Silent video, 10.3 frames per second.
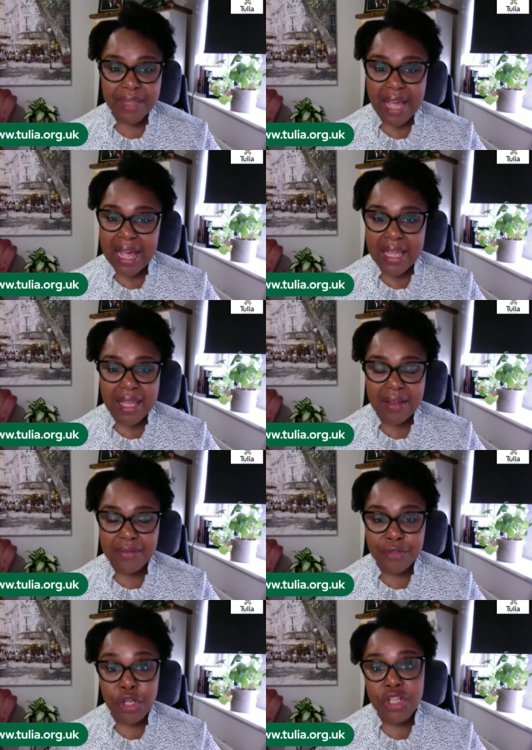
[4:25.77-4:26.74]
I
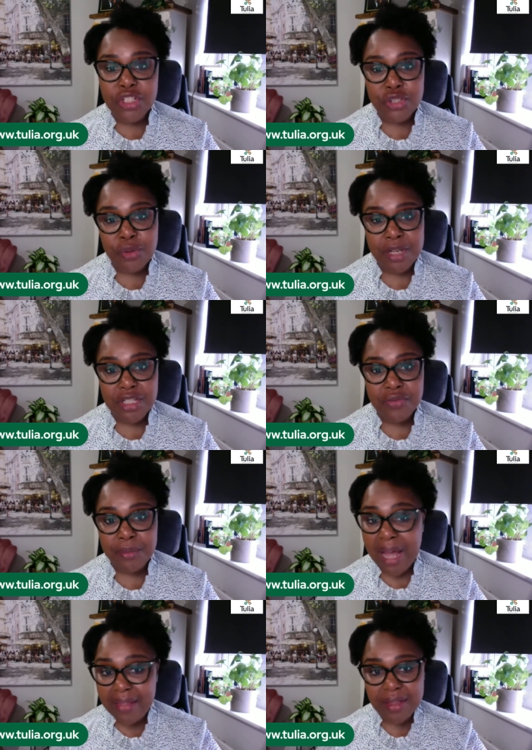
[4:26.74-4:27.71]
have learned so much
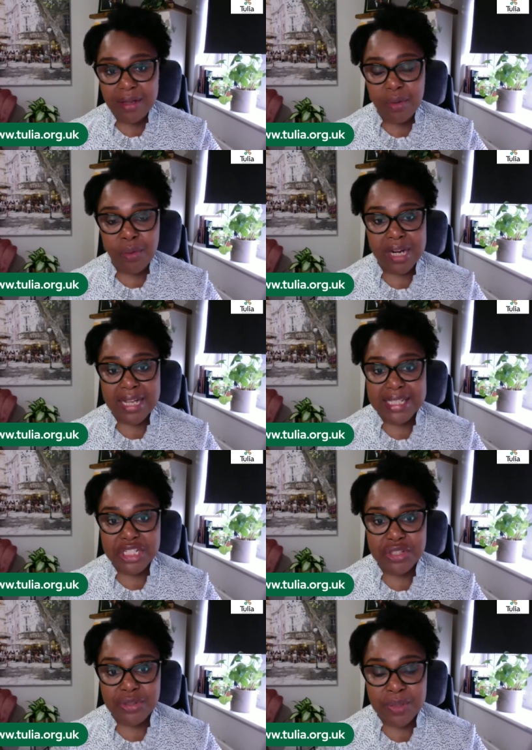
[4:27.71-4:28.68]
from other
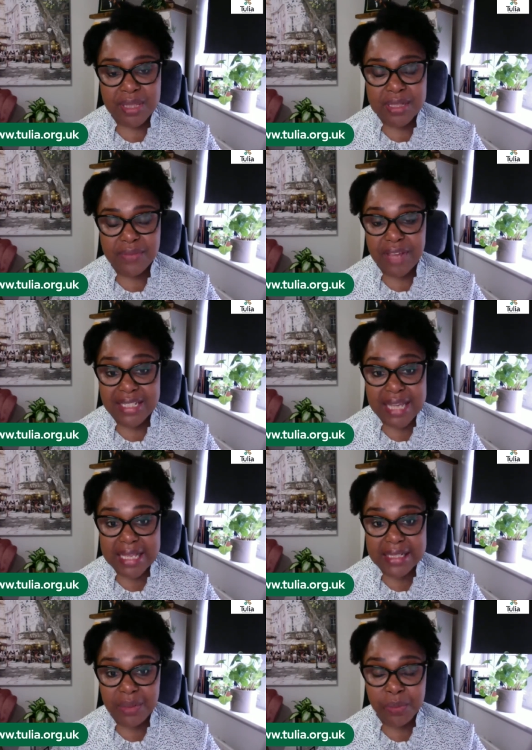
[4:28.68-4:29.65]
organizations doing this
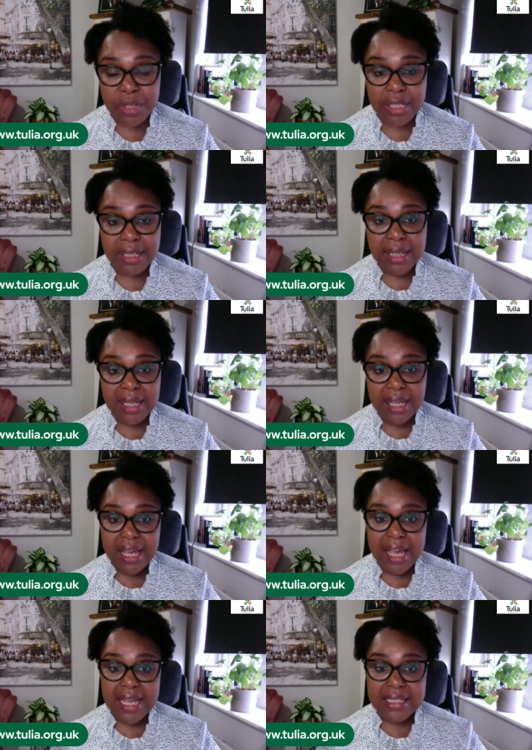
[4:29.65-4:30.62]
fantastic work.
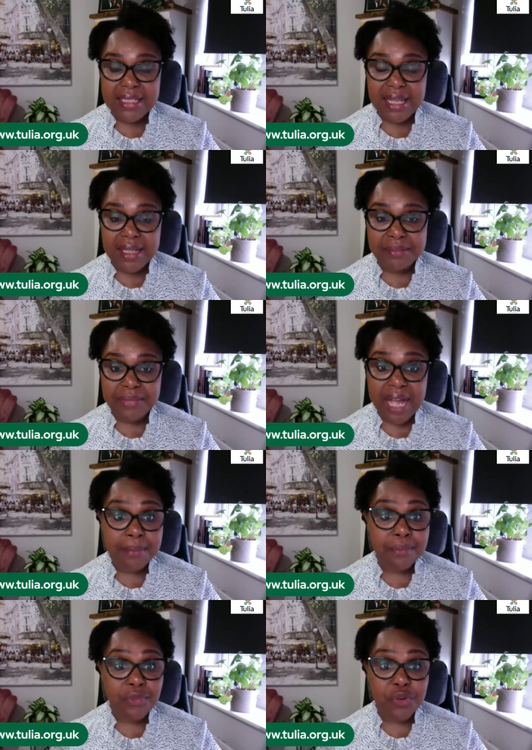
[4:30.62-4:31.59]
And
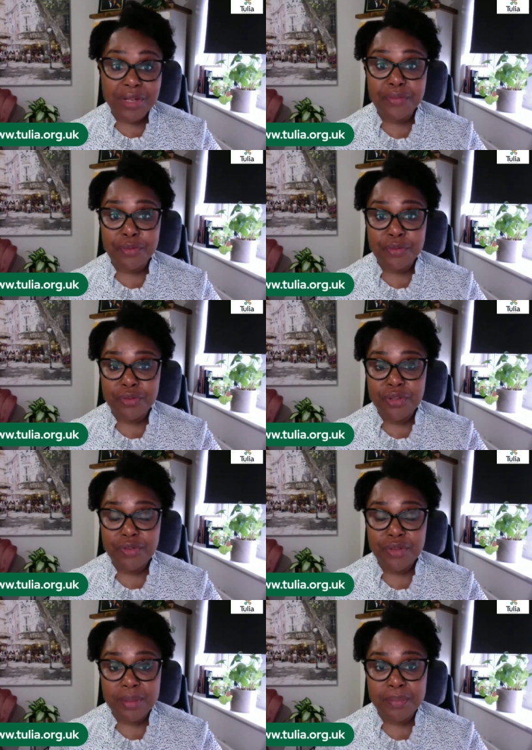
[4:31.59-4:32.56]
I'm grateful
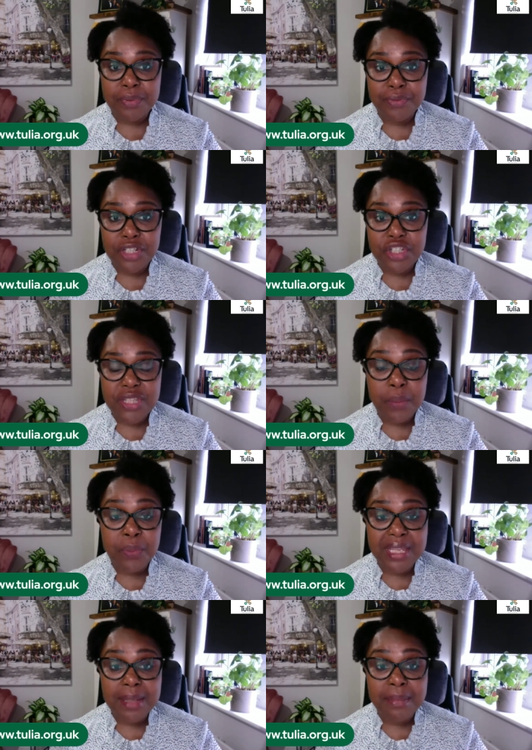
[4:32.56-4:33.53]
for the privilege that
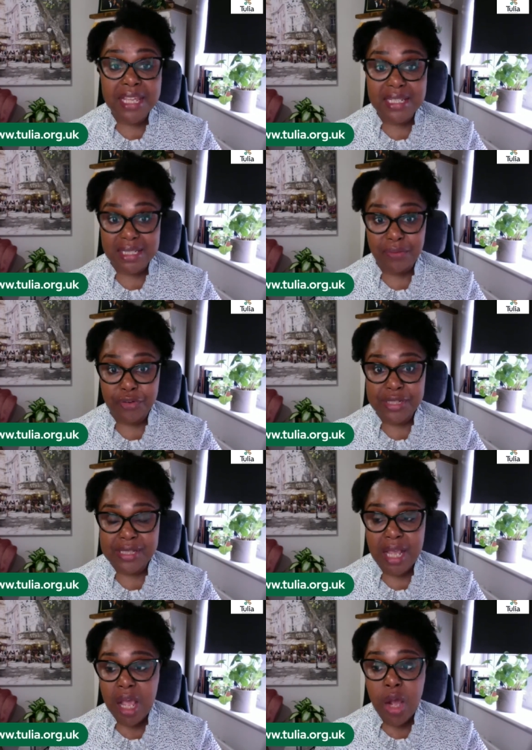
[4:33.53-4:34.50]
we can make a
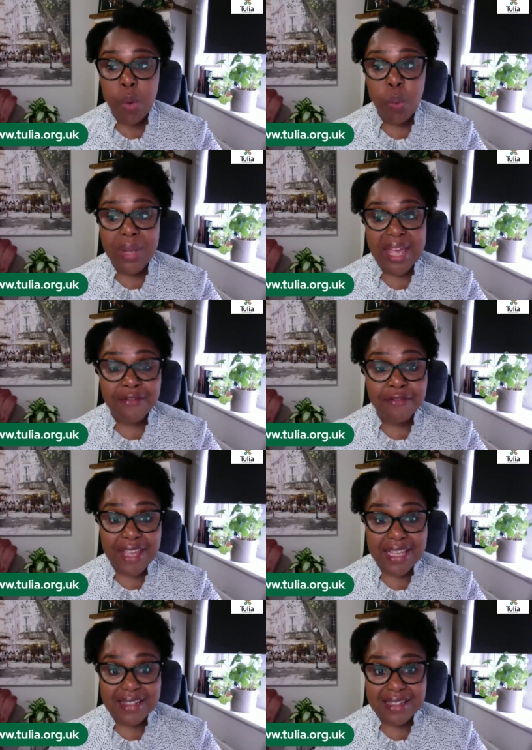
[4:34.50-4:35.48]
difference. We have
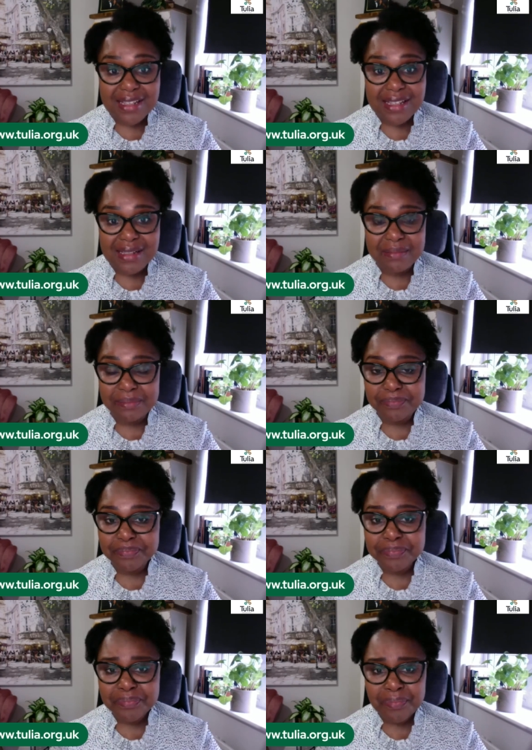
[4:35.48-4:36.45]
vacancies.
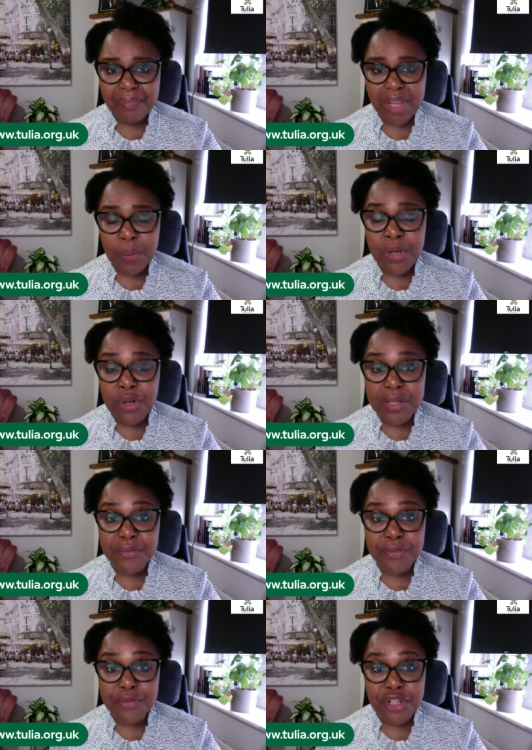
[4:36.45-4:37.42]
We're looking
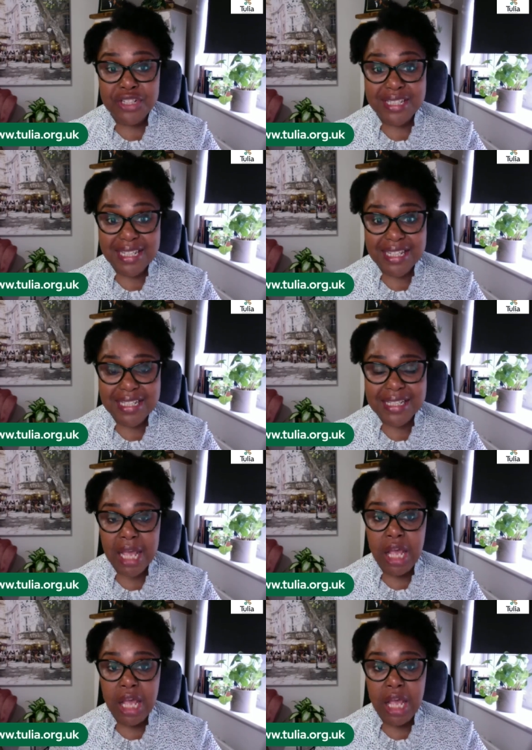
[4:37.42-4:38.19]
for volunteers.